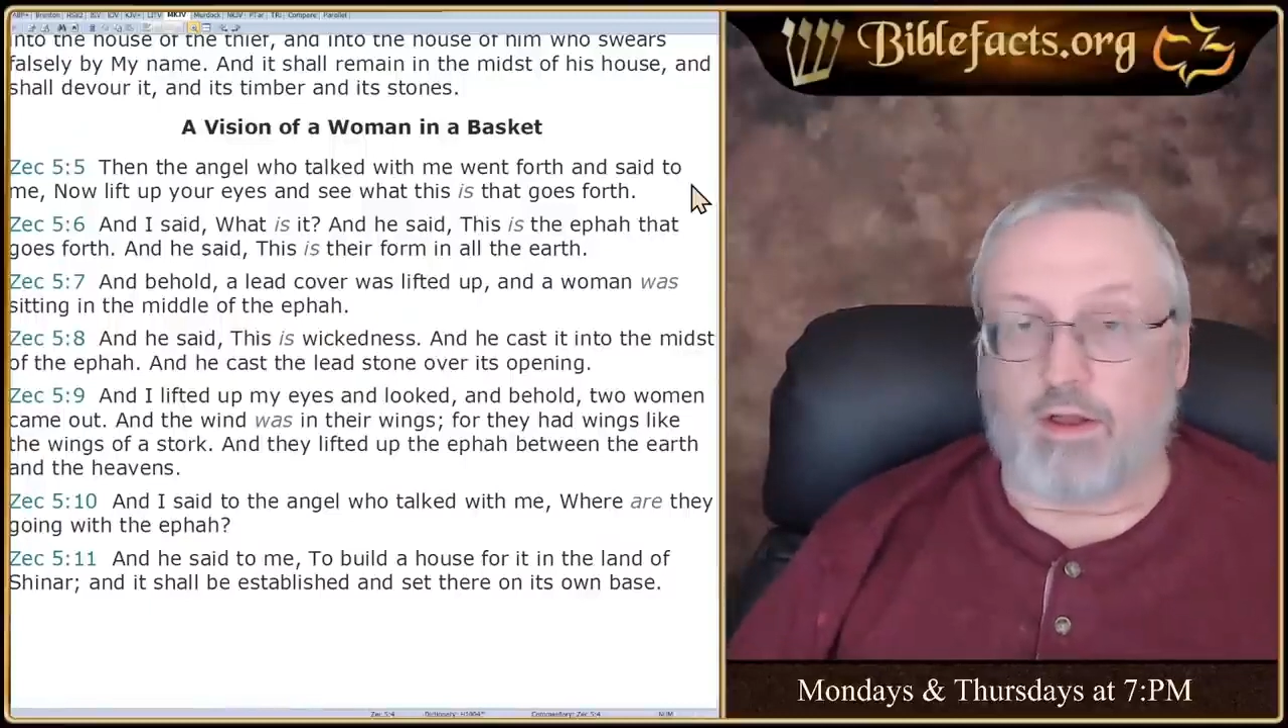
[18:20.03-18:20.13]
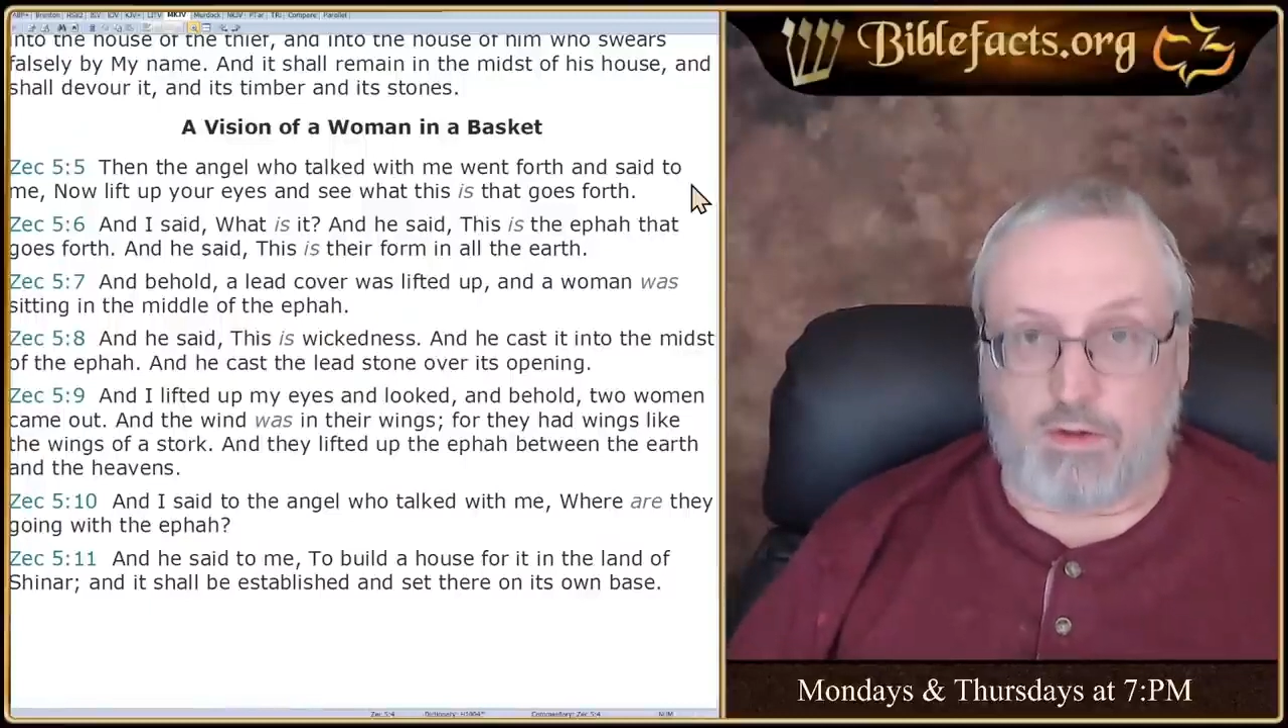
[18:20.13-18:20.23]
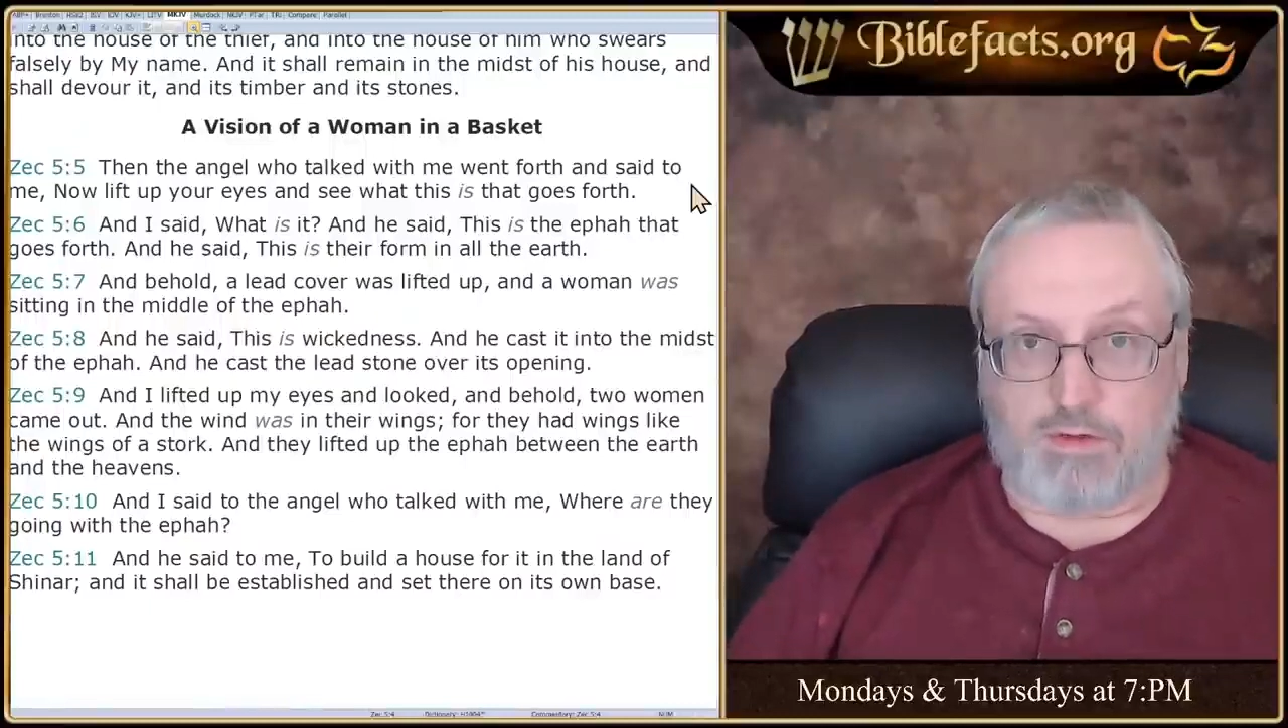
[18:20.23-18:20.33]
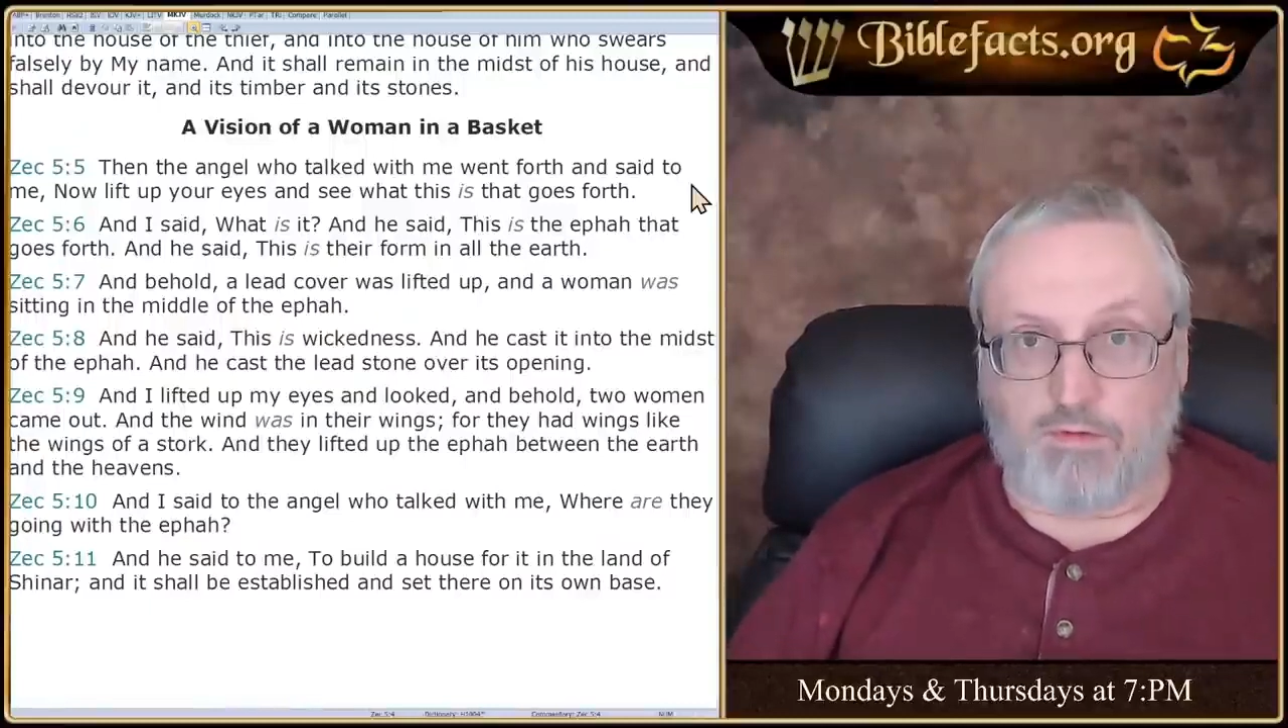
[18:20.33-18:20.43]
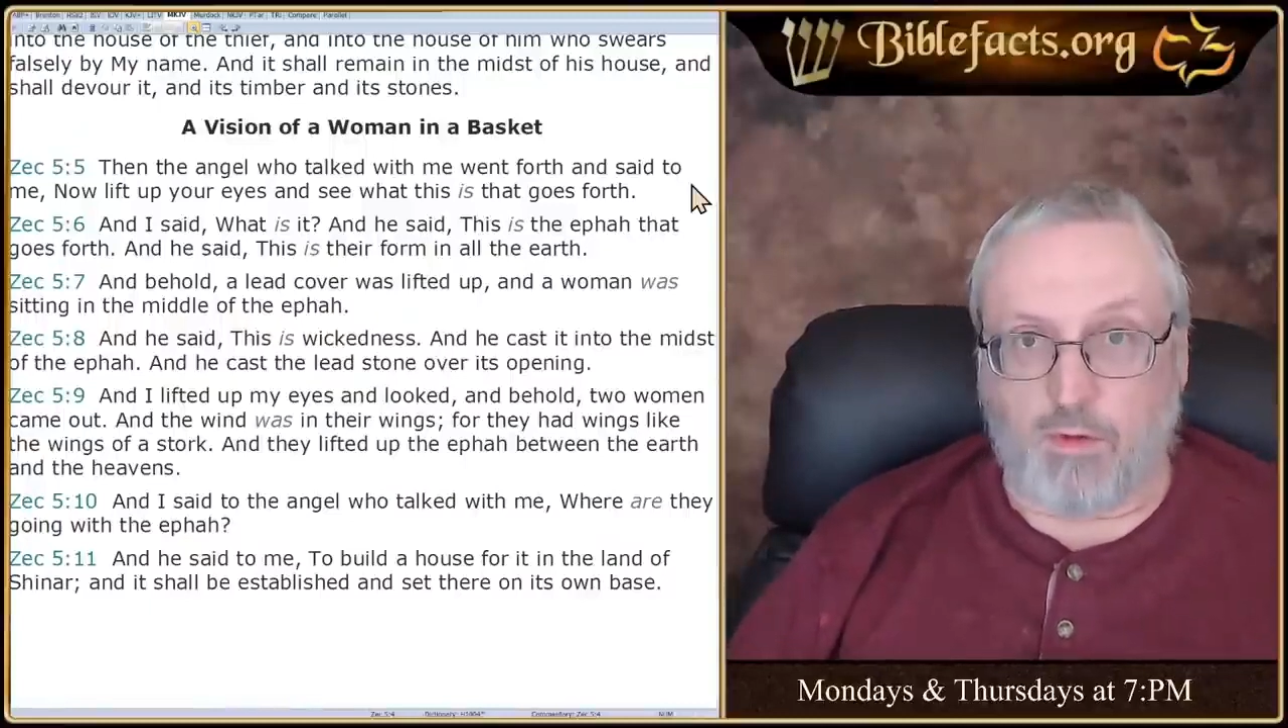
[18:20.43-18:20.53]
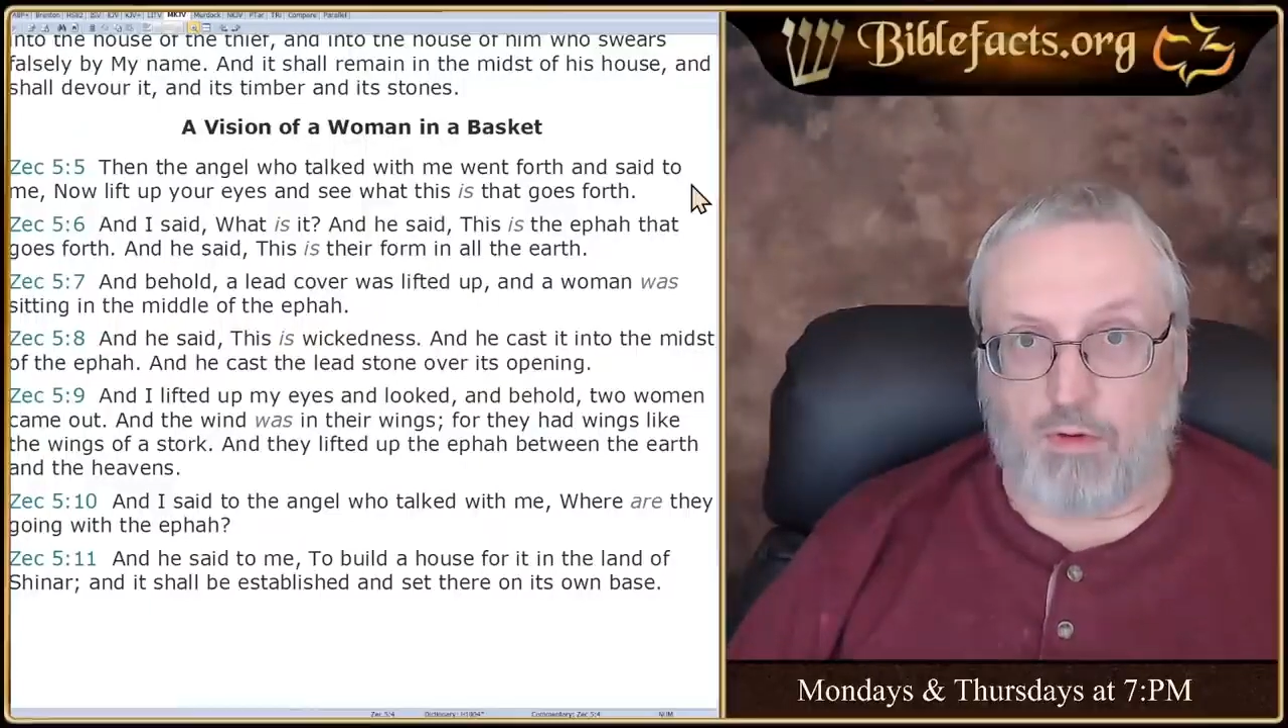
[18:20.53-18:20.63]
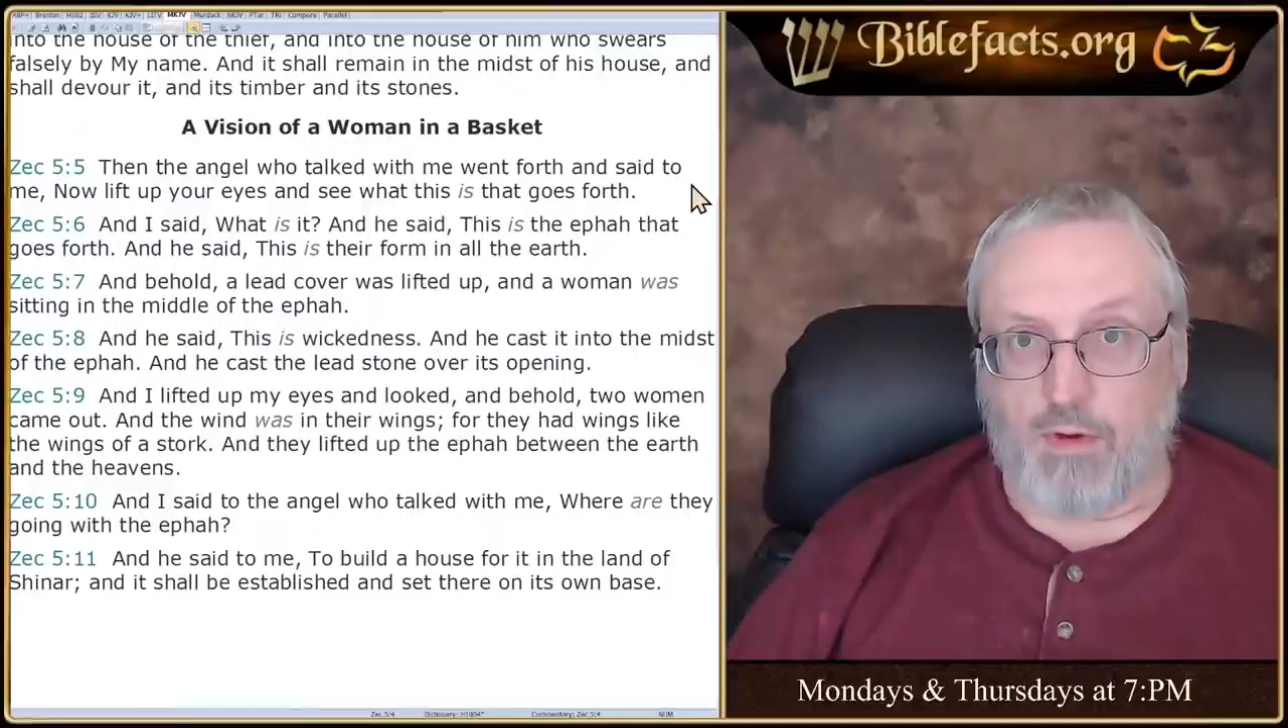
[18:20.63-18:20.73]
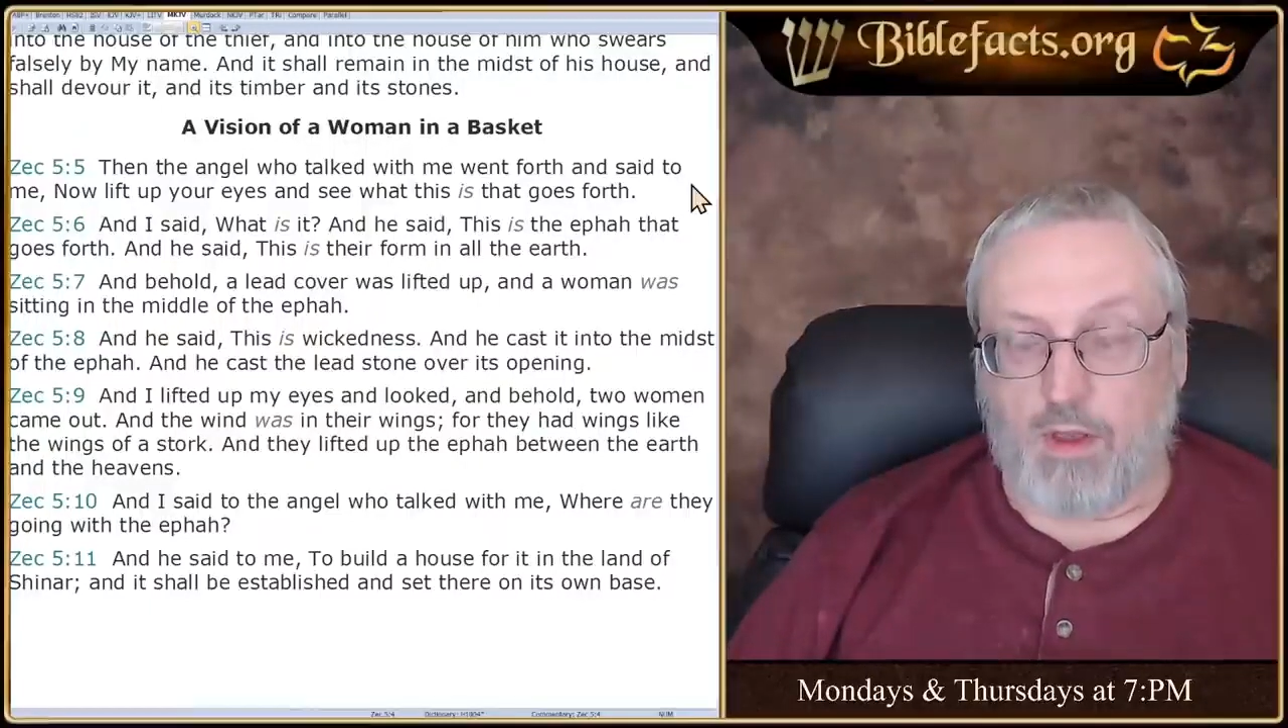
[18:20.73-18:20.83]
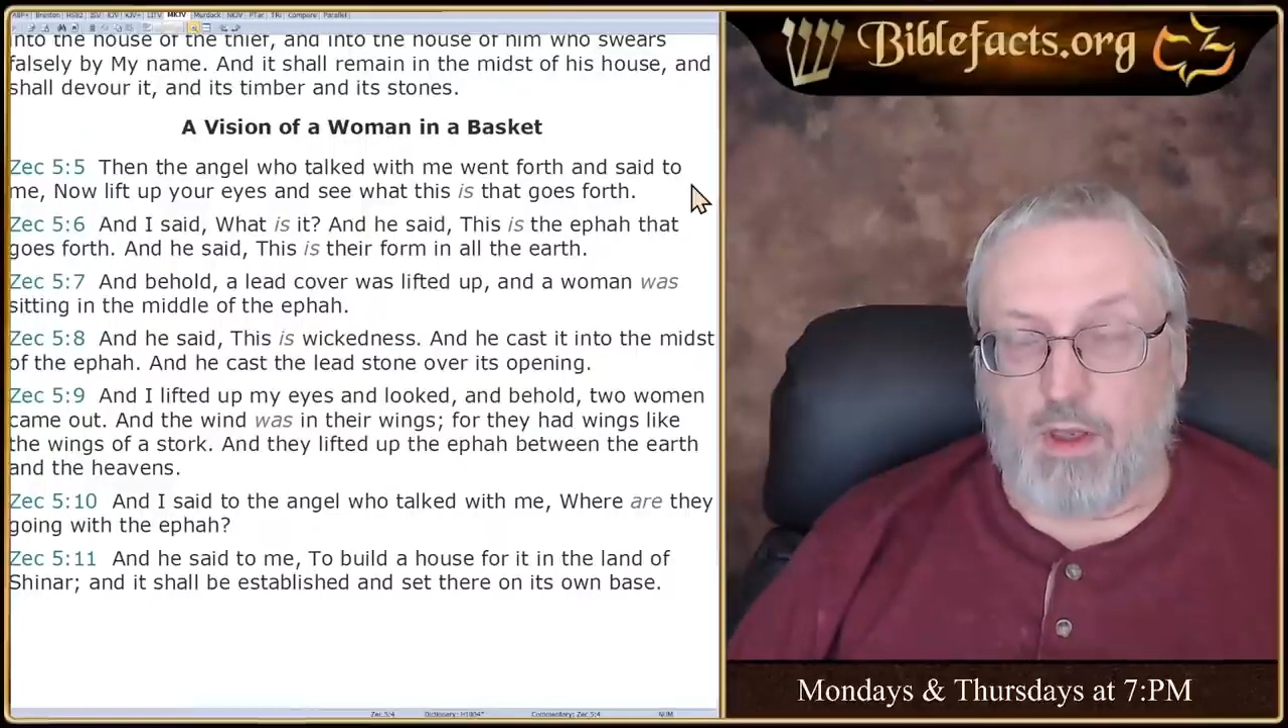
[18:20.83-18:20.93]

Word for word: goes forth,